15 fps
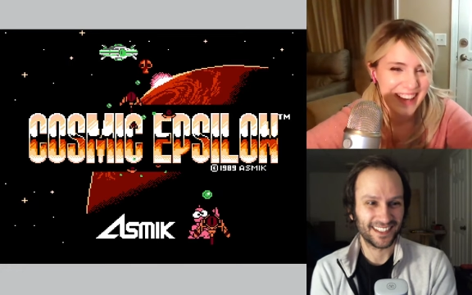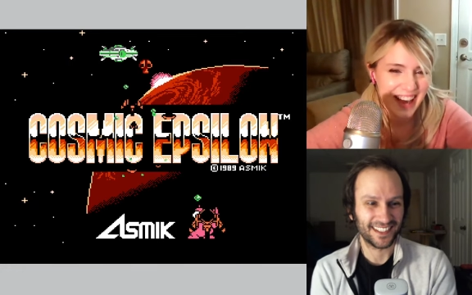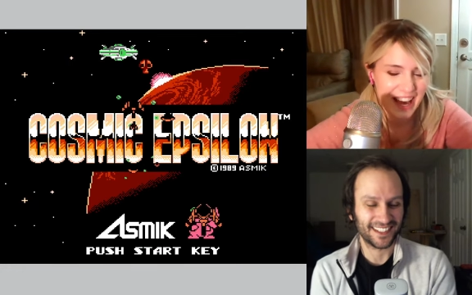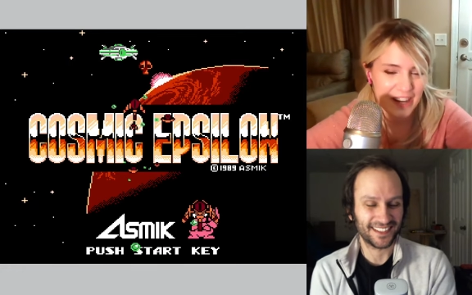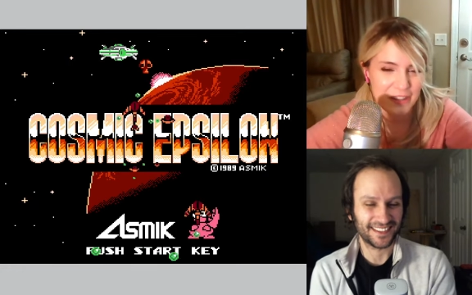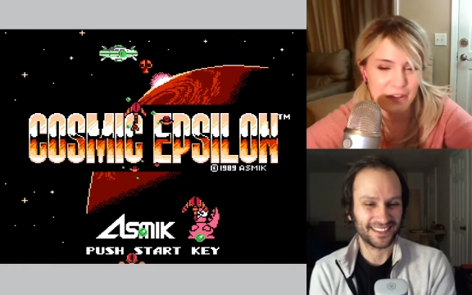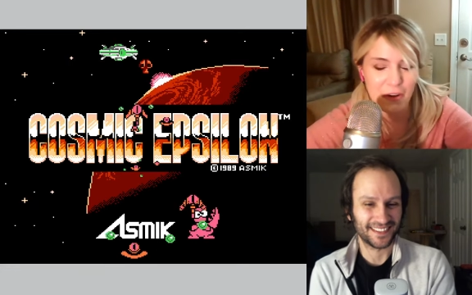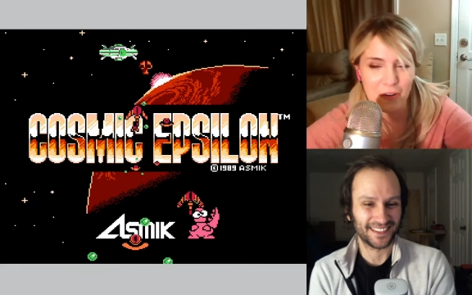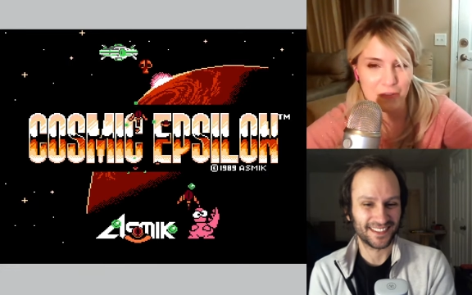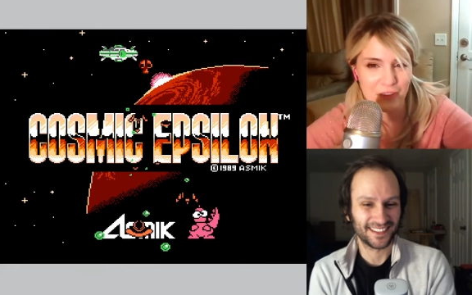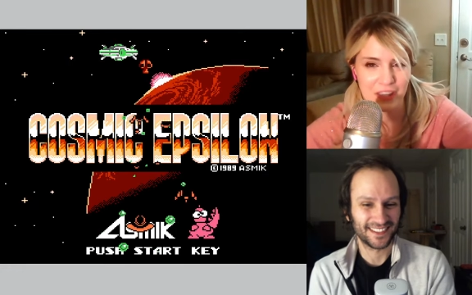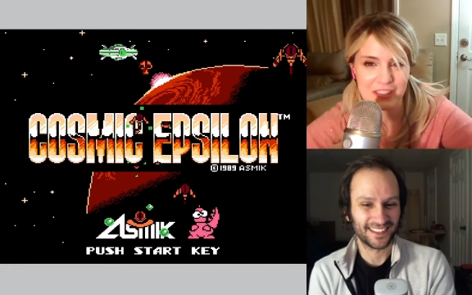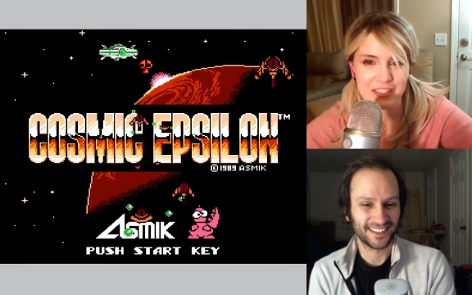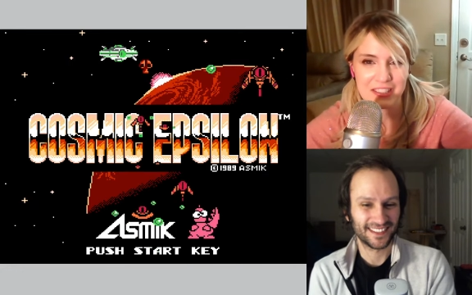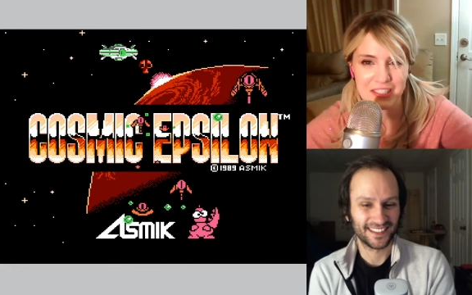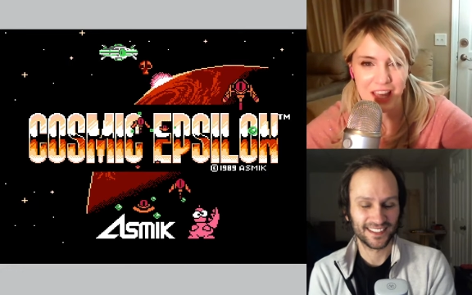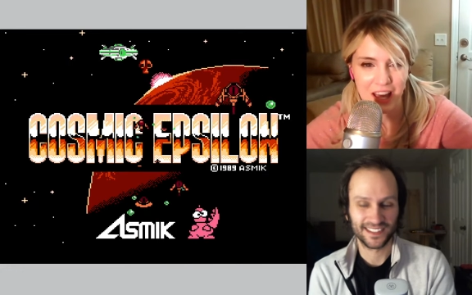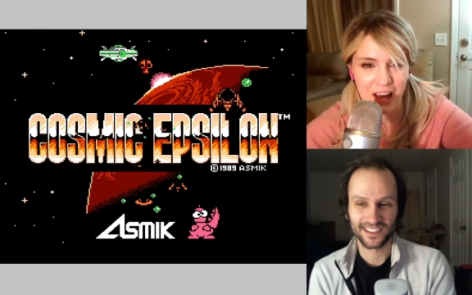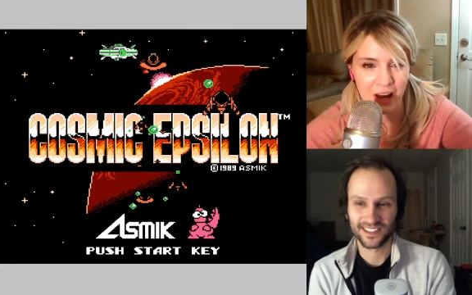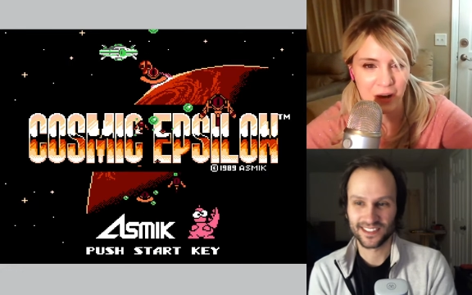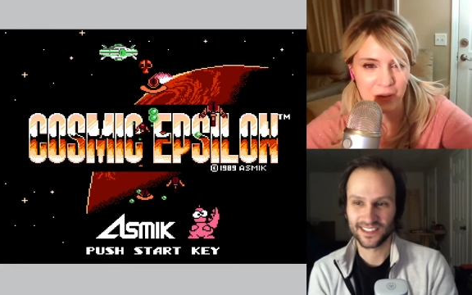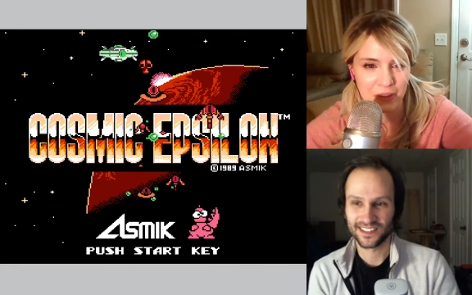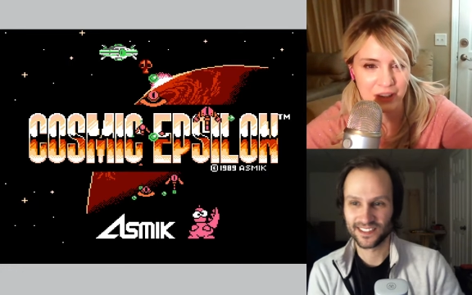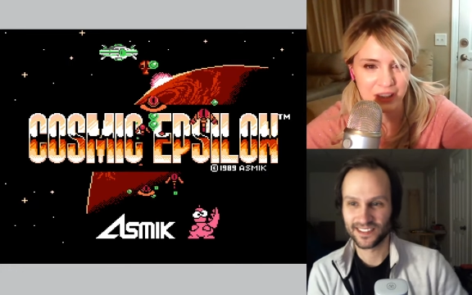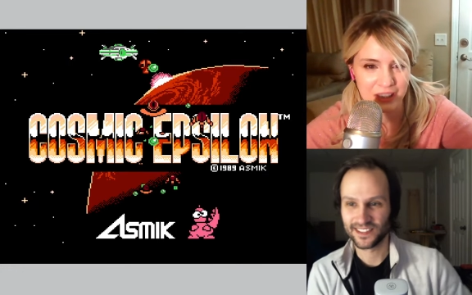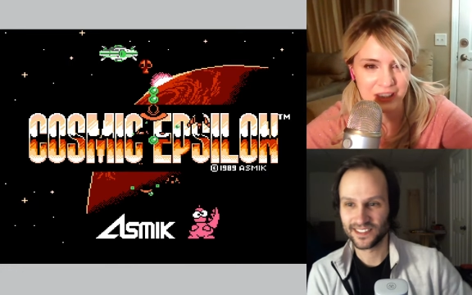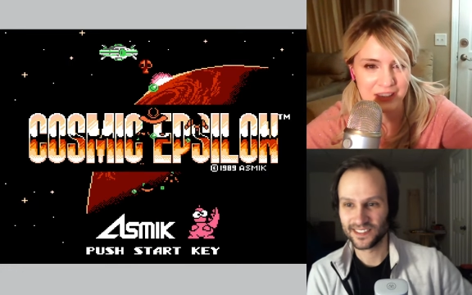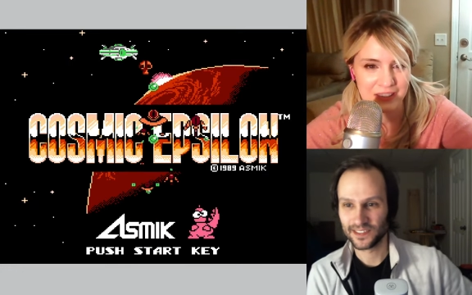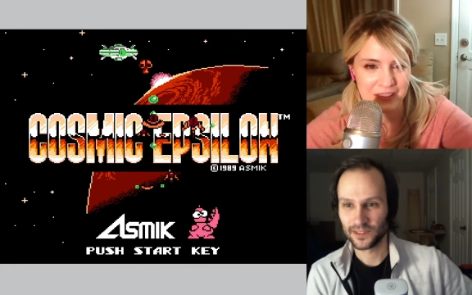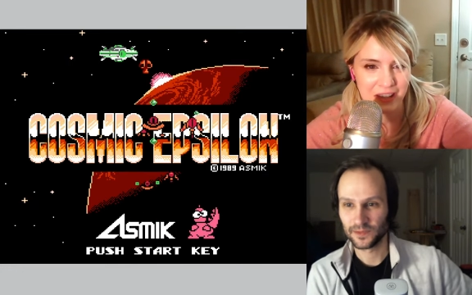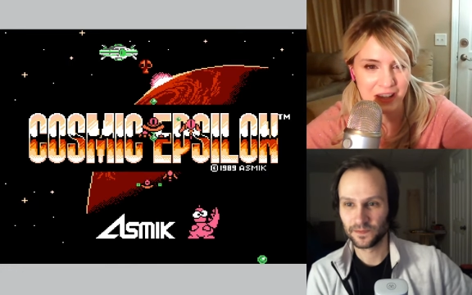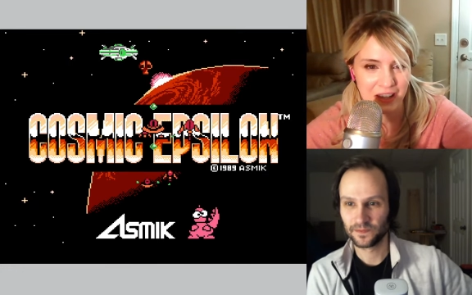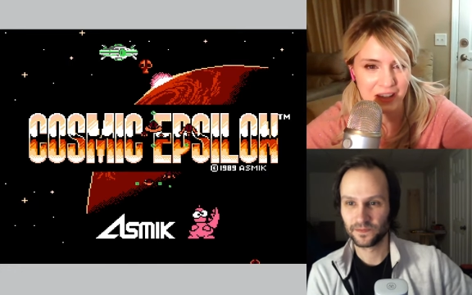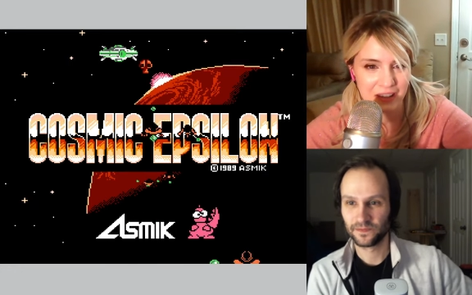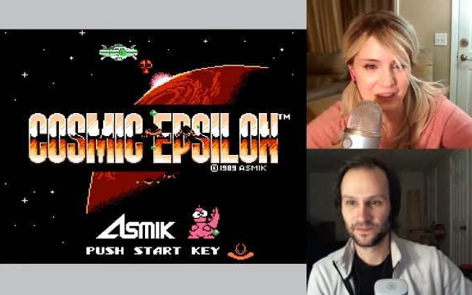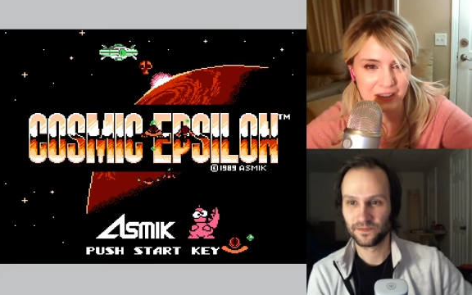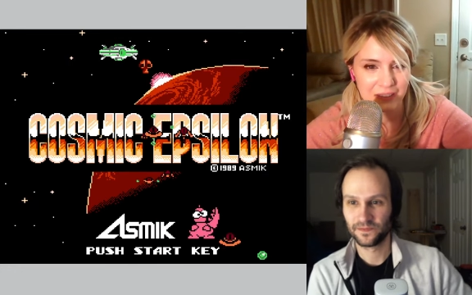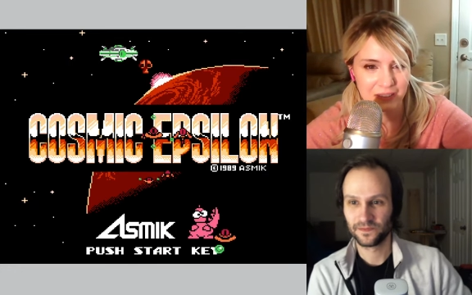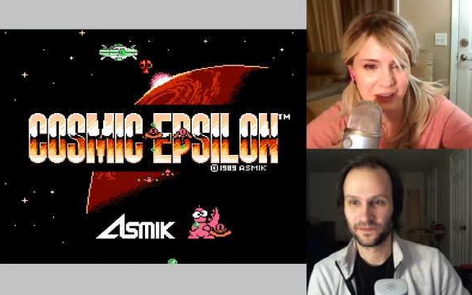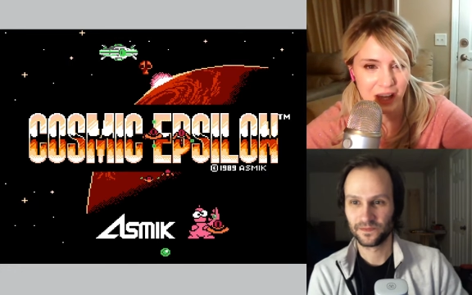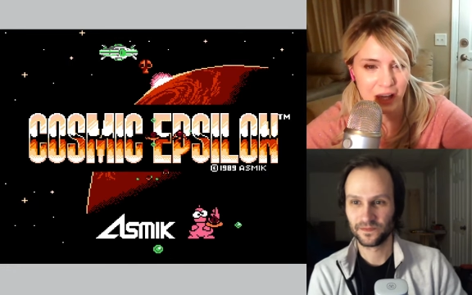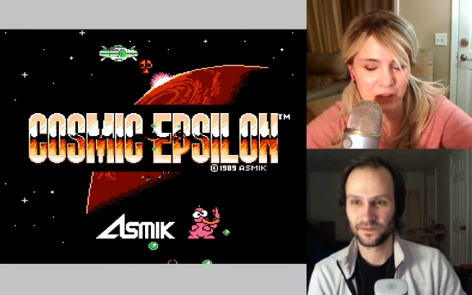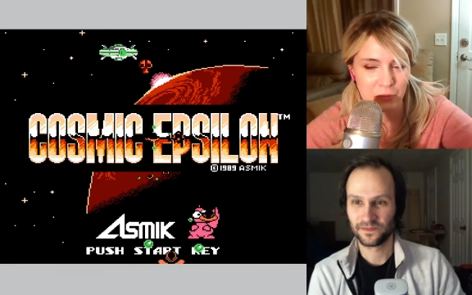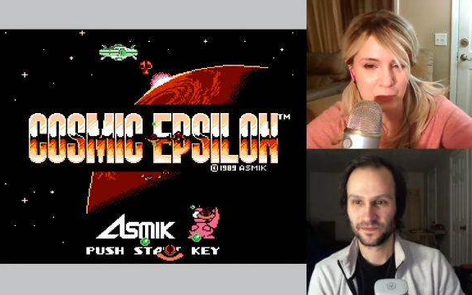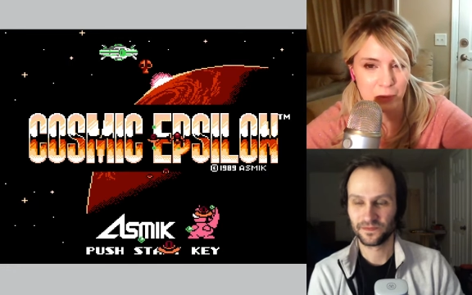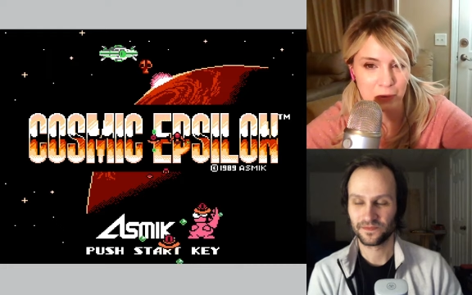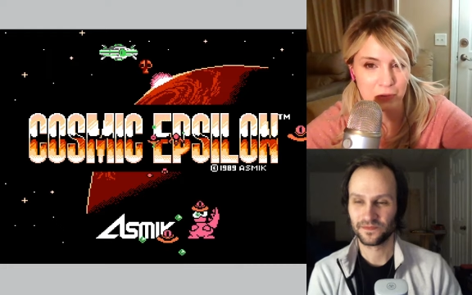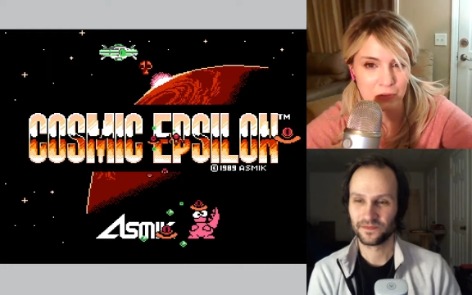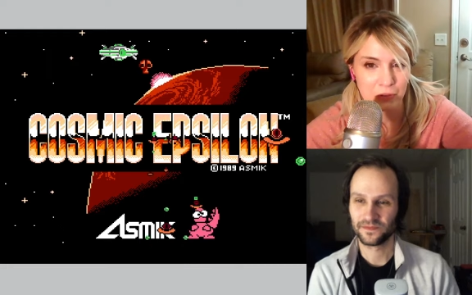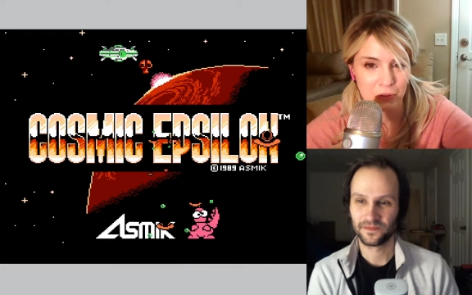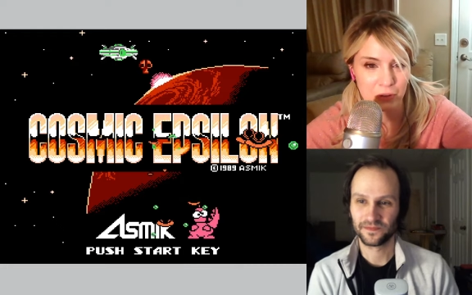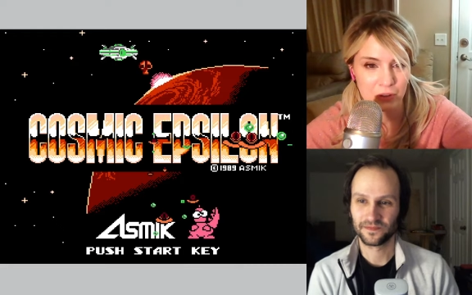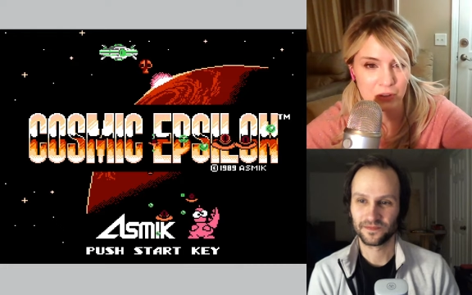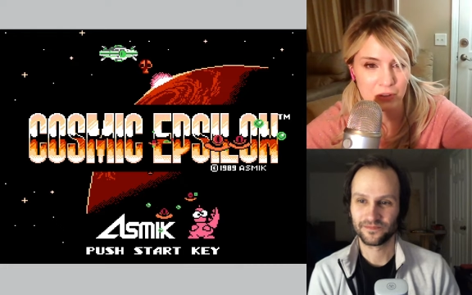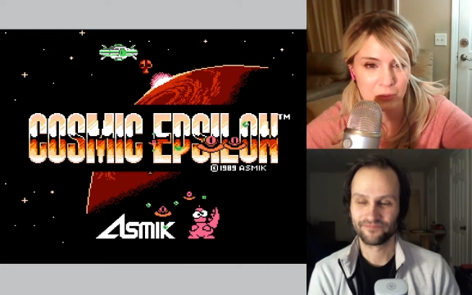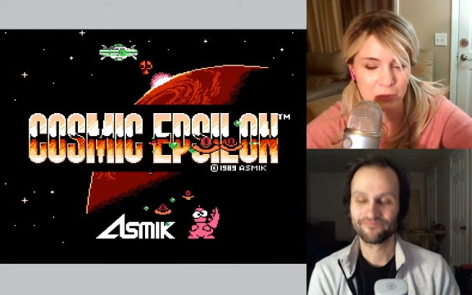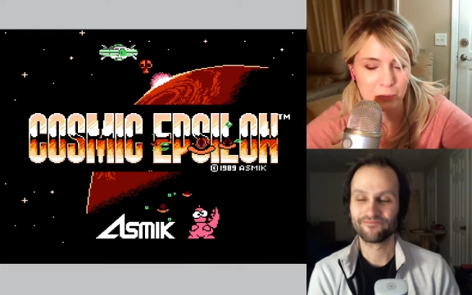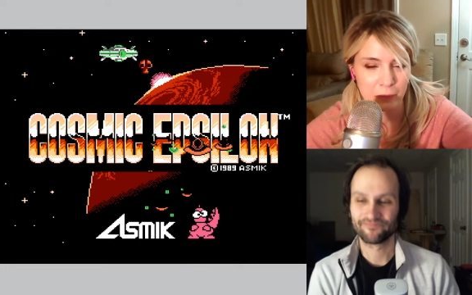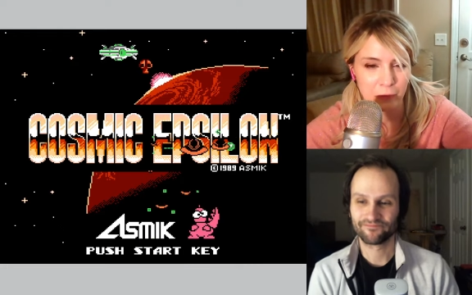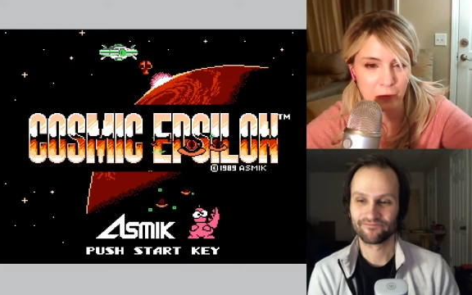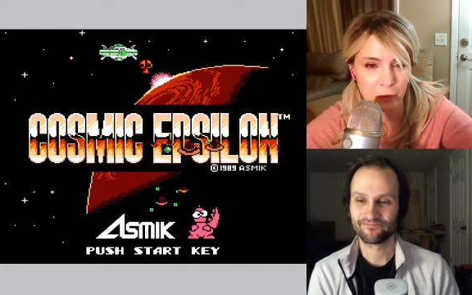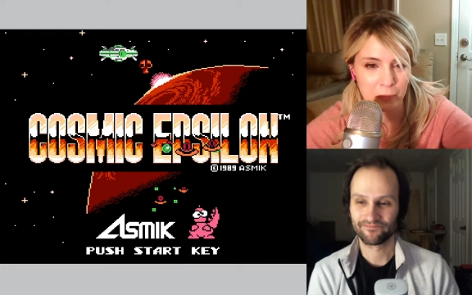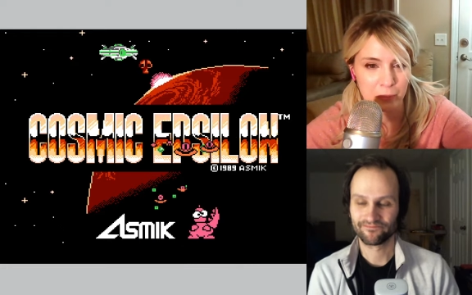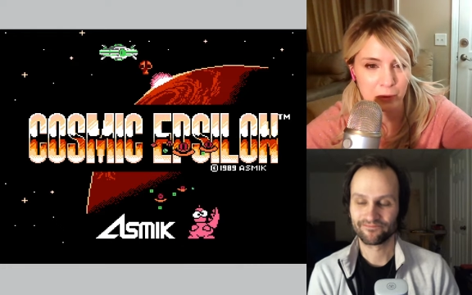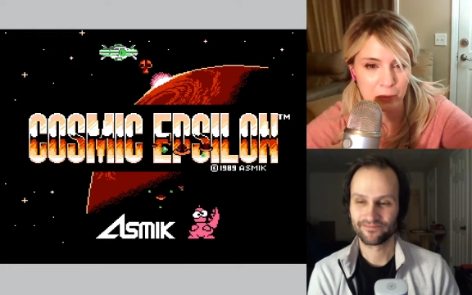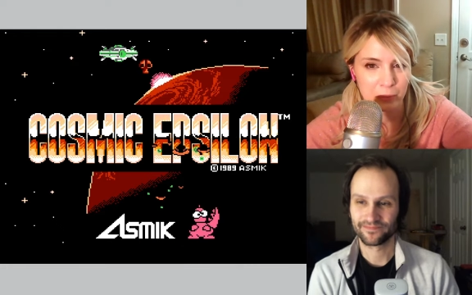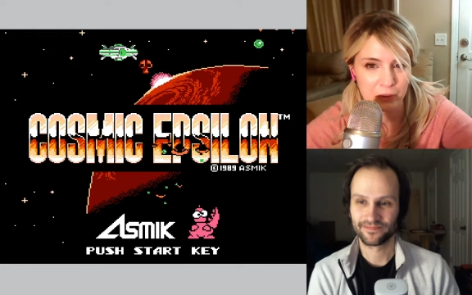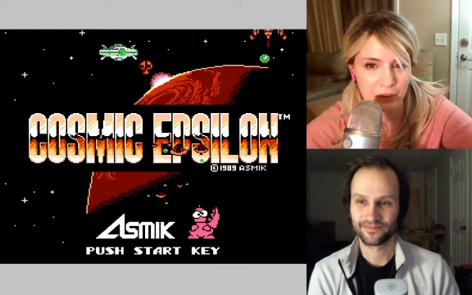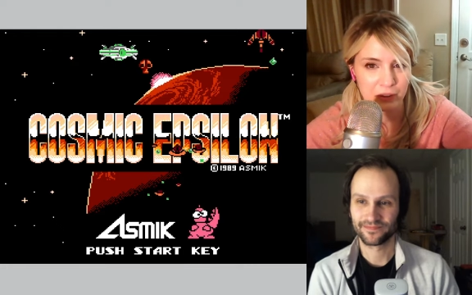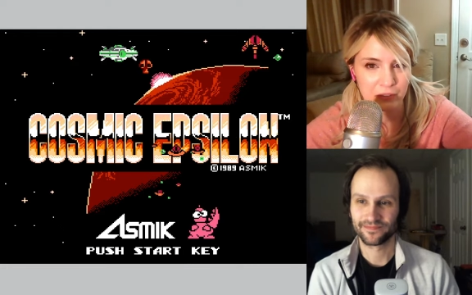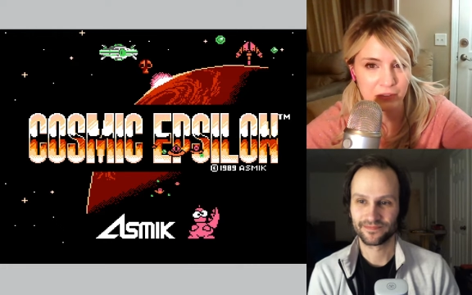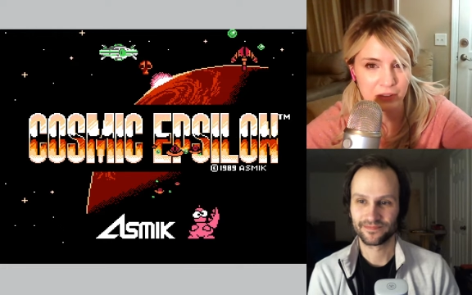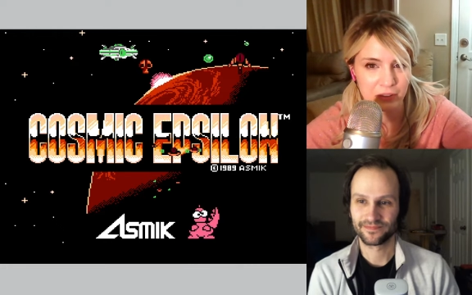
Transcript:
Speaker 1: don't know I don't if know. that's how the kids uh, I spoke to, because it was before puberty.